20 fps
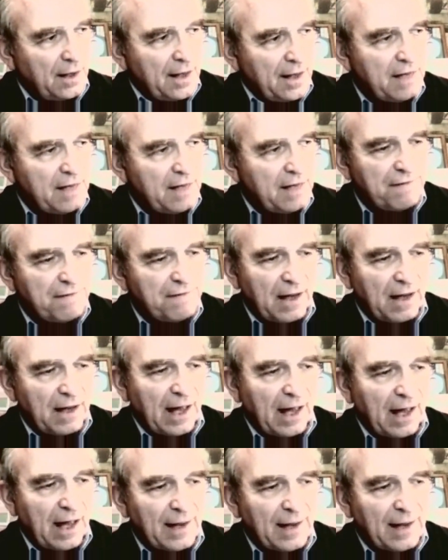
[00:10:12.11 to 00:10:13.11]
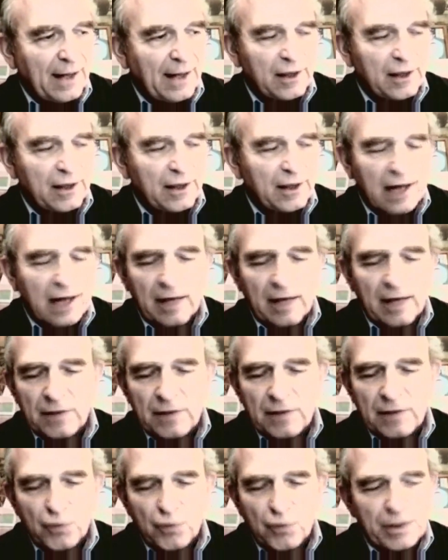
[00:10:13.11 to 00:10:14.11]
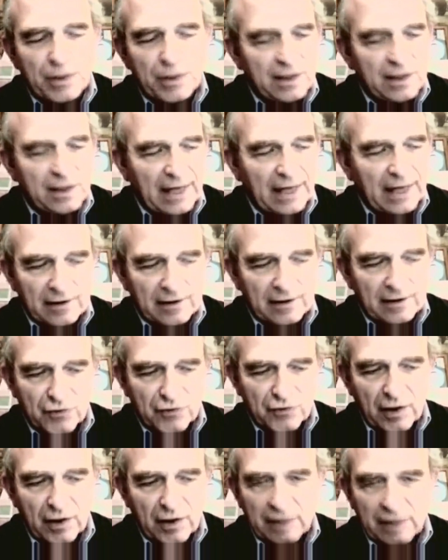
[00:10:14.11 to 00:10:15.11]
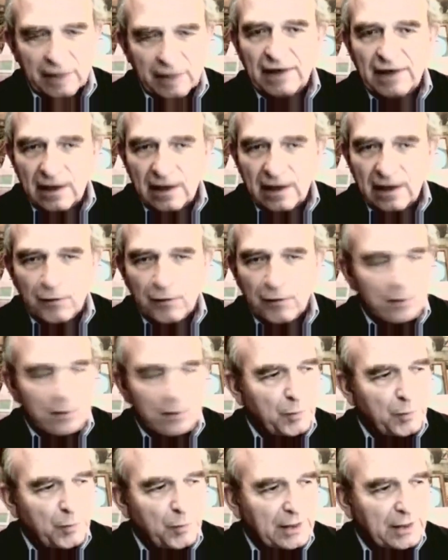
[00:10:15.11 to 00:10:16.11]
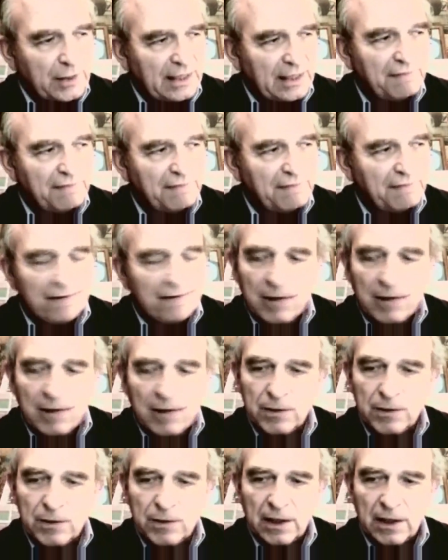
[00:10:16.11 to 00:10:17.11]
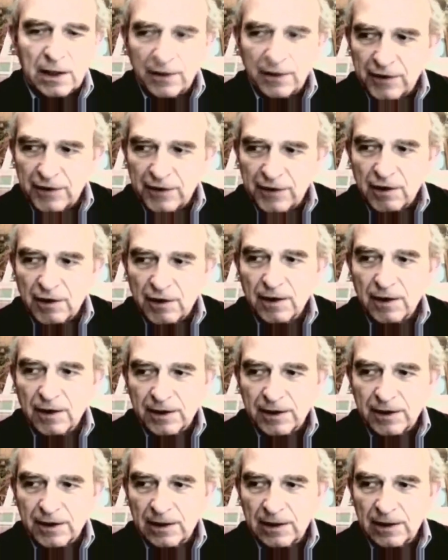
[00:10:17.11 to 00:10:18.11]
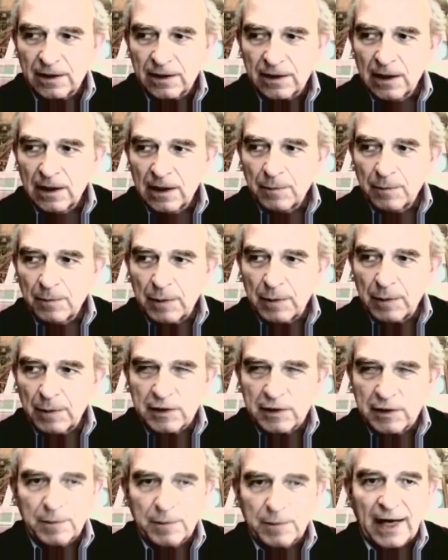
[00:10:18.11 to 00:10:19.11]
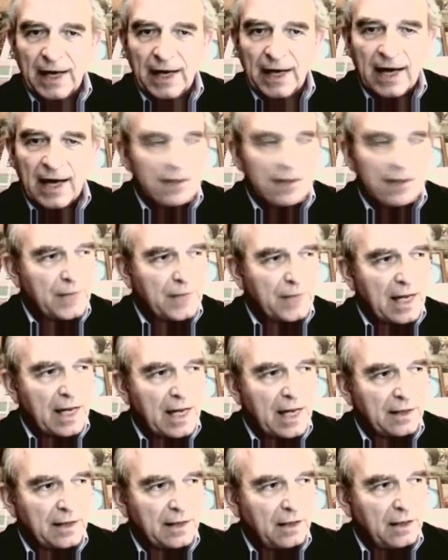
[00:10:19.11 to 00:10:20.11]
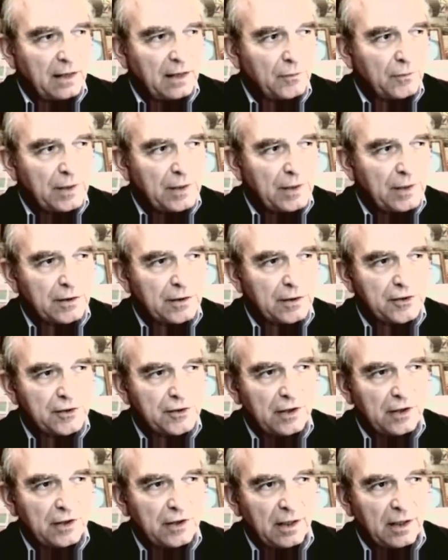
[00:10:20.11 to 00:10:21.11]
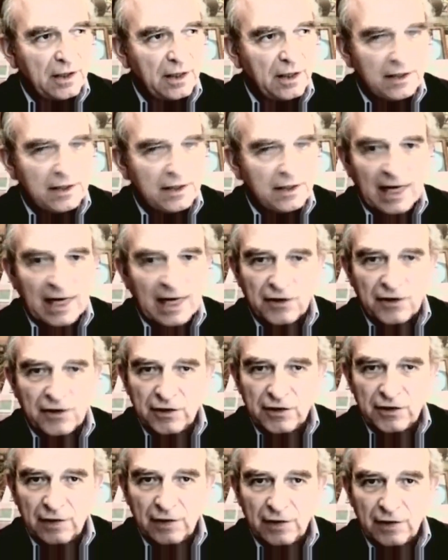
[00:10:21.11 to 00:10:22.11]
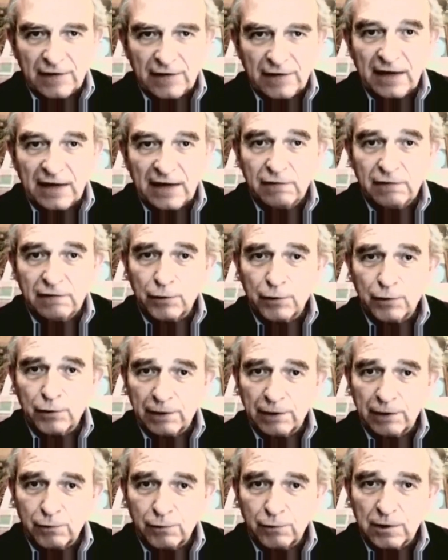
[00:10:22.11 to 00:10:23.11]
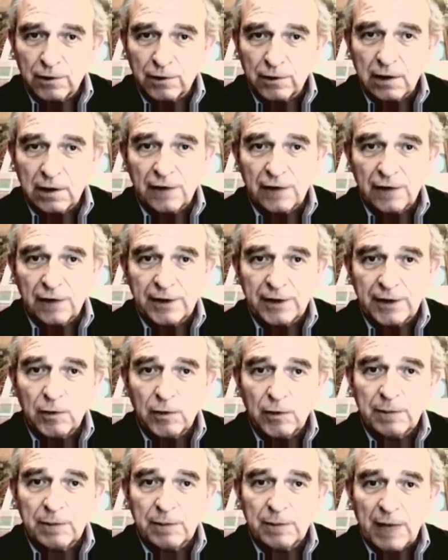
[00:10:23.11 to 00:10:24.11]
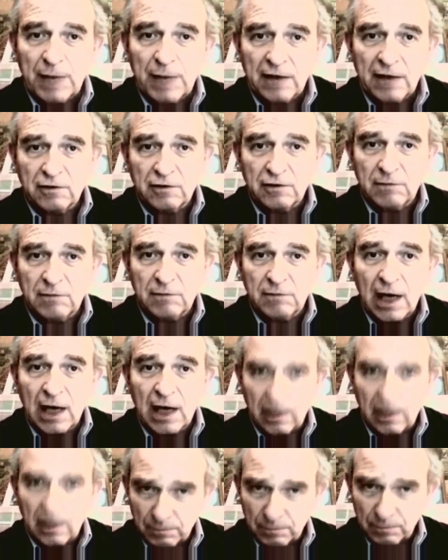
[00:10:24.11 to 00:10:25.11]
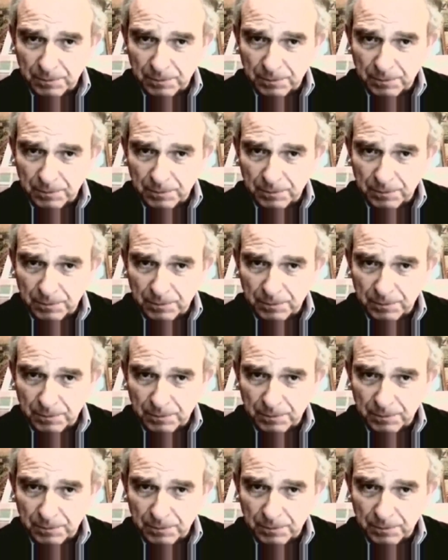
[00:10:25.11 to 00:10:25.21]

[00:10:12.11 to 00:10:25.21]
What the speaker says: I got him into reading Atlas Shrugged. He fell in love with the book, and he found this article published by Ayn Rand in the Reader's Digest of 1944 called The Only Path to Tomorrow.